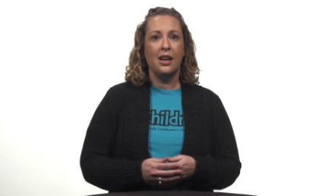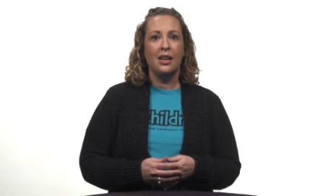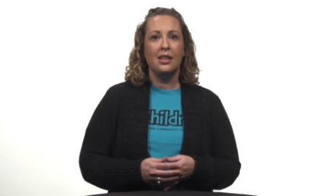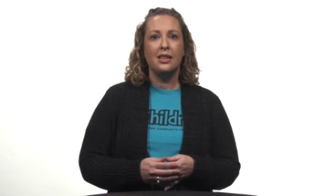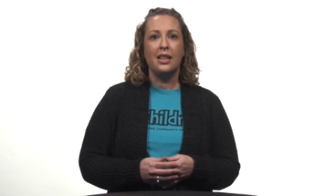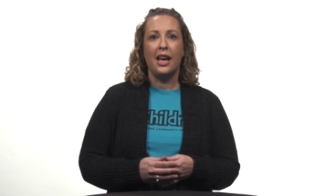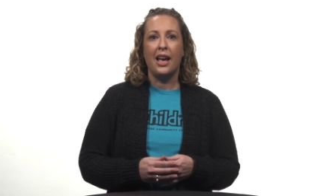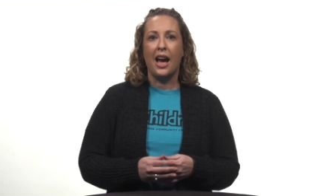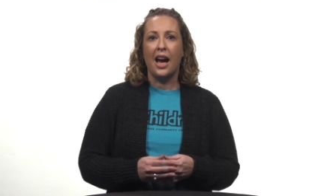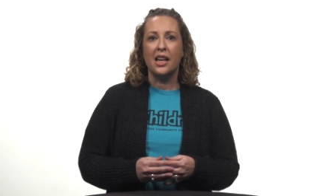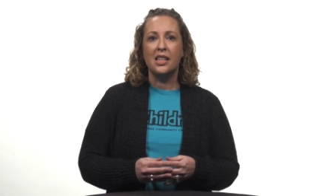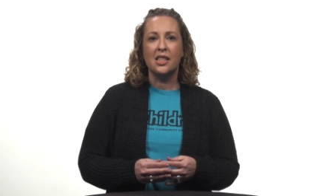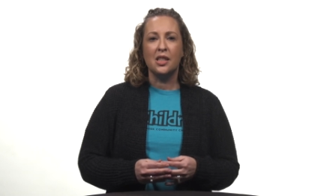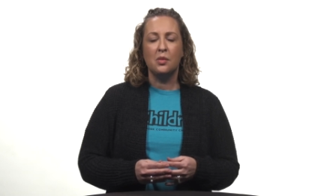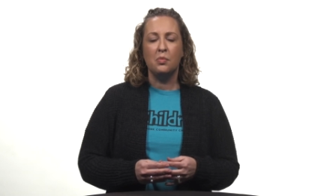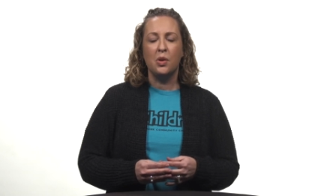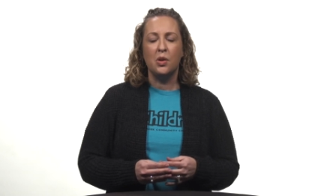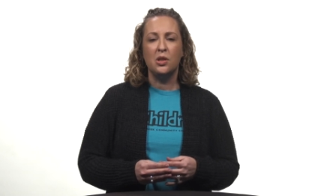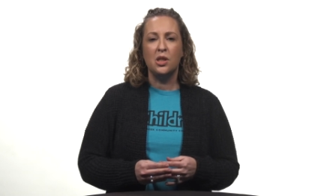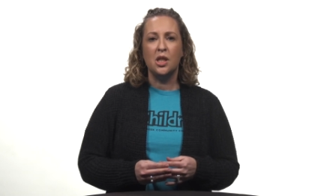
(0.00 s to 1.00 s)
They
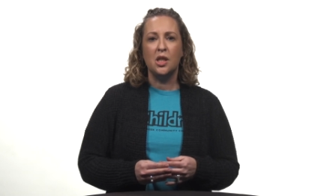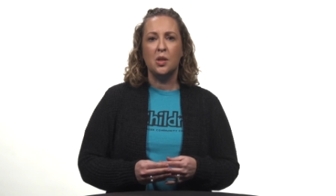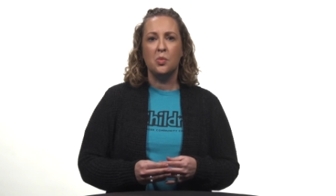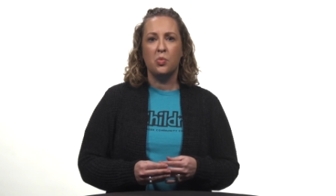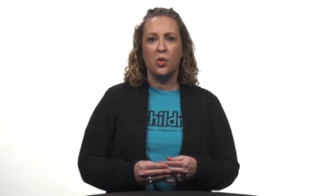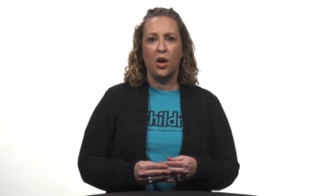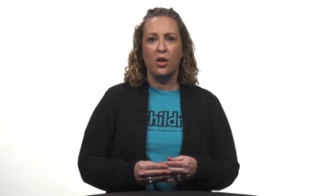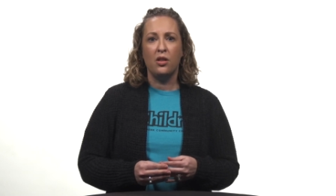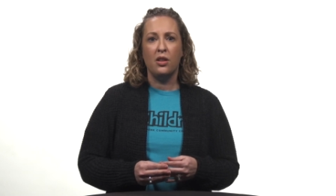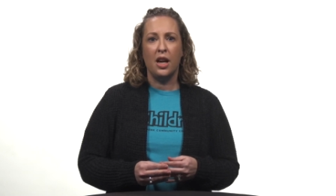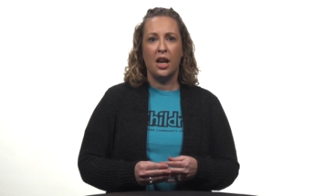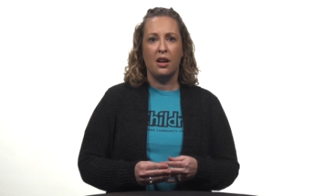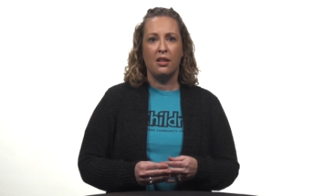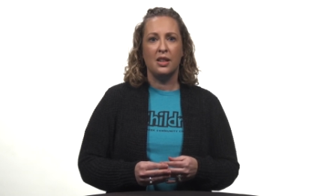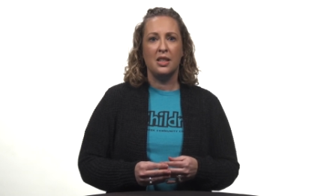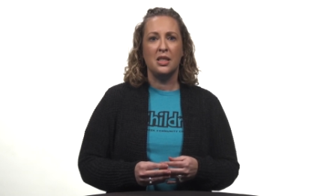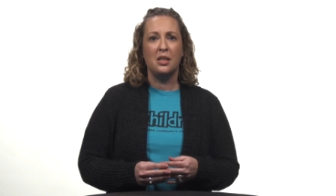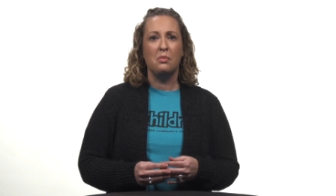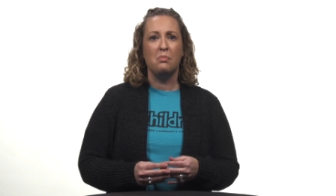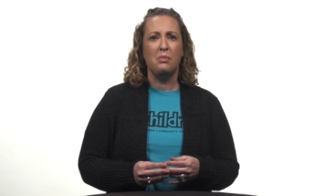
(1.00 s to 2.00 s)
asked Moses' brother
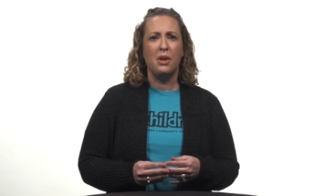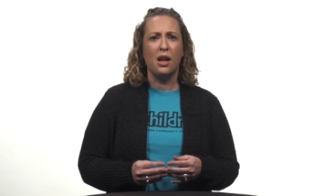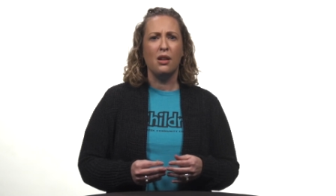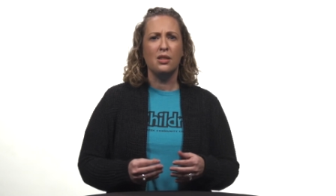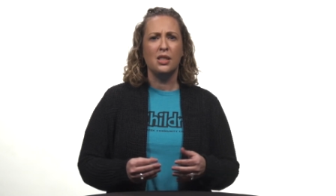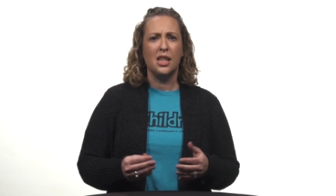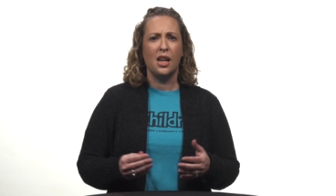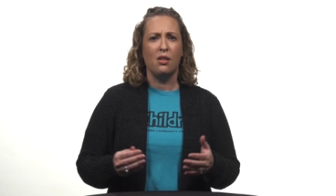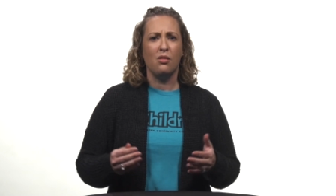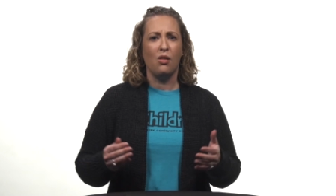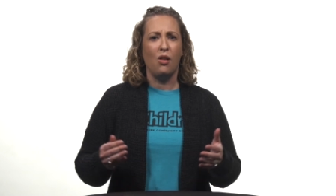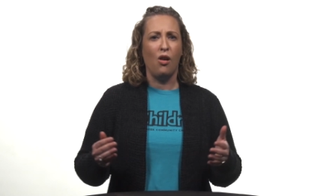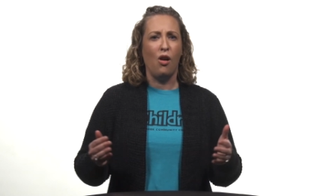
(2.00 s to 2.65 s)
Aaron to melt down